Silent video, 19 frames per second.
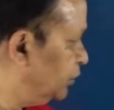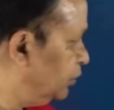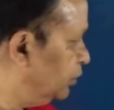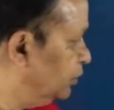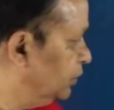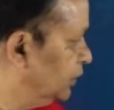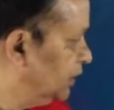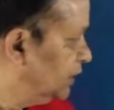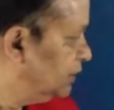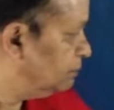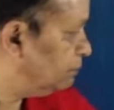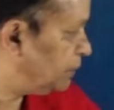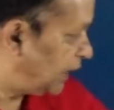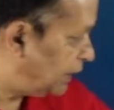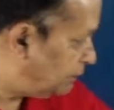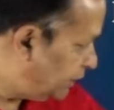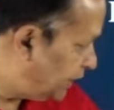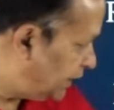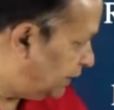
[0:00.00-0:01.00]
to
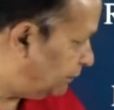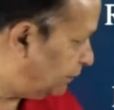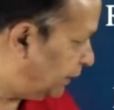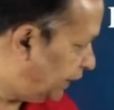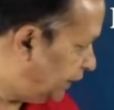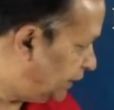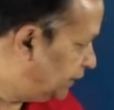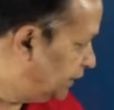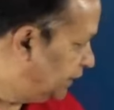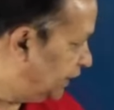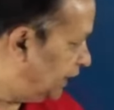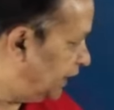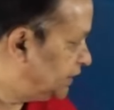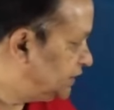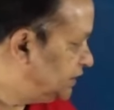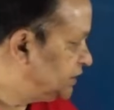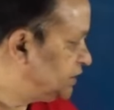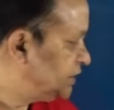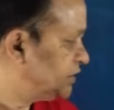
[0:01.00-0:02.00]
primary amine,
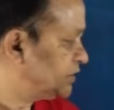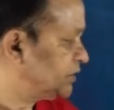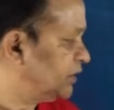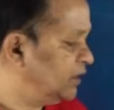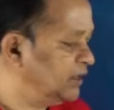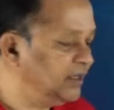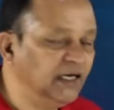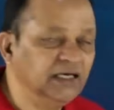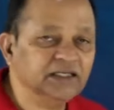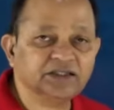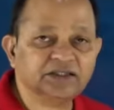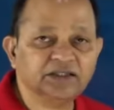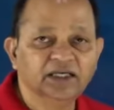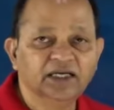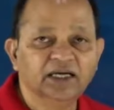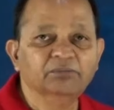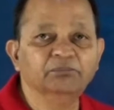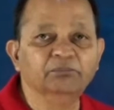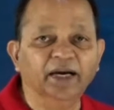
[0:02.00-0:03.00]
and this is called as
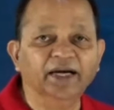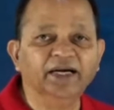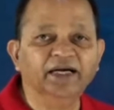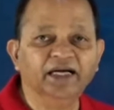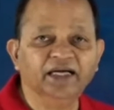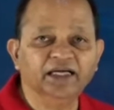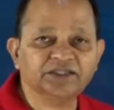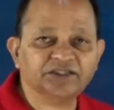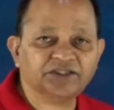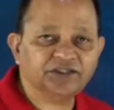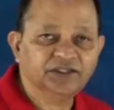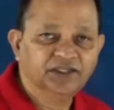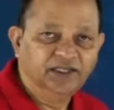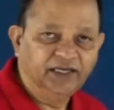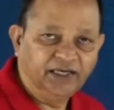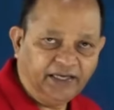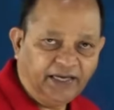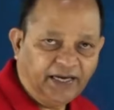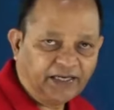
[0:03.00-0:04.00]
Mendius
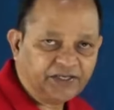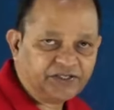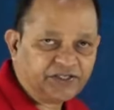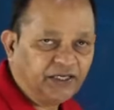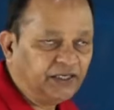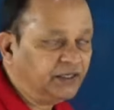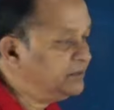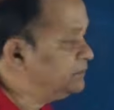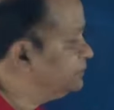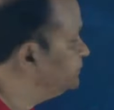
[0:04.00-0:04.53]
reaction.